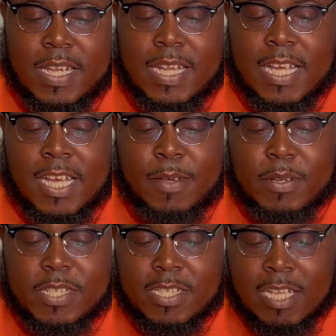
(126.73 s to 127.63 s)
They come
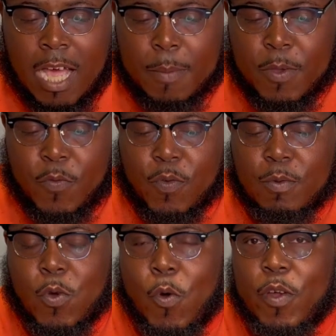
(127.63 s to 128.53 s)
to stop you
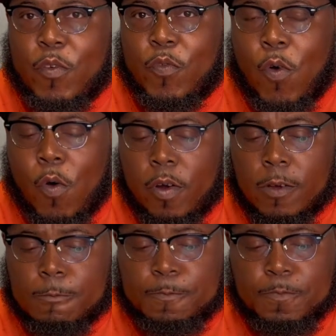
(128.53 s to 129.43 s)
from going
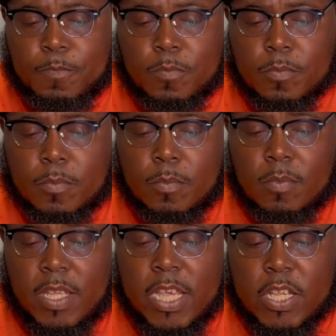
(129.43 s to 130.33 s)
forward
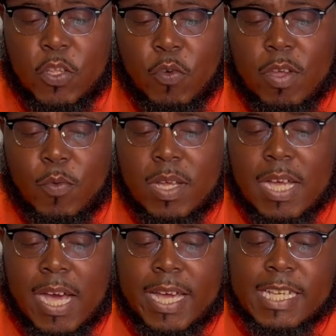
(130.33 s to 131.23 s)
and doing what
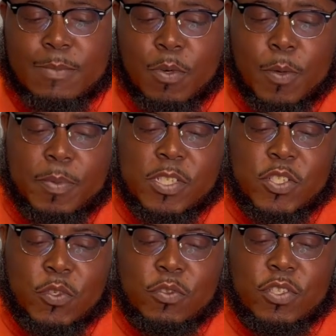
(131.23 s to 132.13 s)
God has
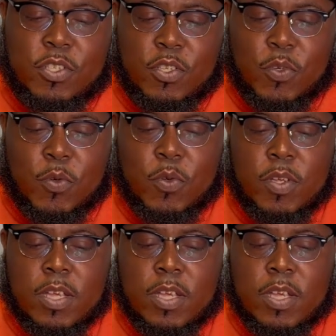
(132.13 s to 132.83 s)
purposed you to do.